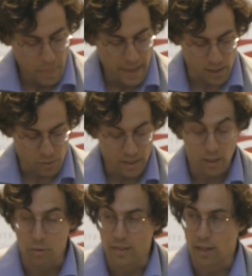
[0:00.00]
He has
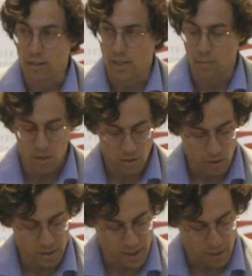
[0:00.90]
written with Darren
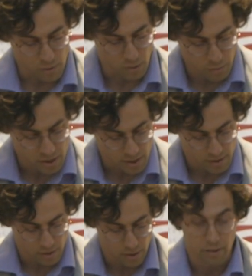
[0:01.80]
Acemoglu and James
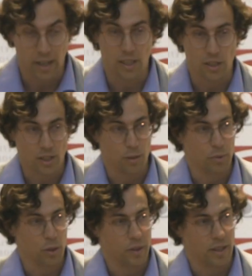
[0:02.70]
Robinson on the relationship
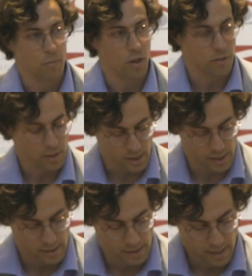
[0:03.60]
between
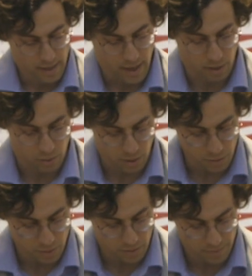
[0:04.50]
democracy and
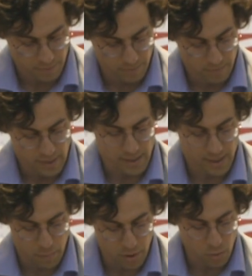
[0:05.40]
growth, a
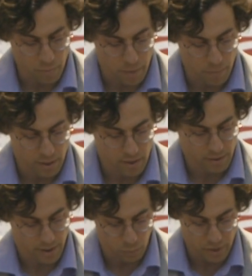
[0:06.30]
seminal paper
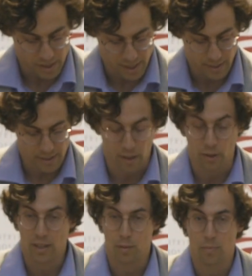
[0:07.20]
that we cite in
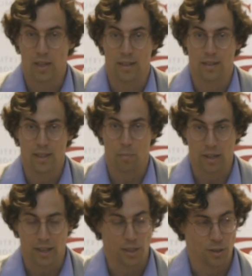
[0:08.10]
our
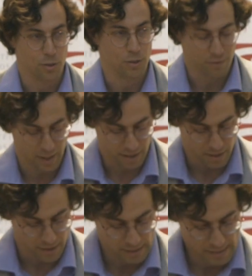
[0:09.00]
application to the funder.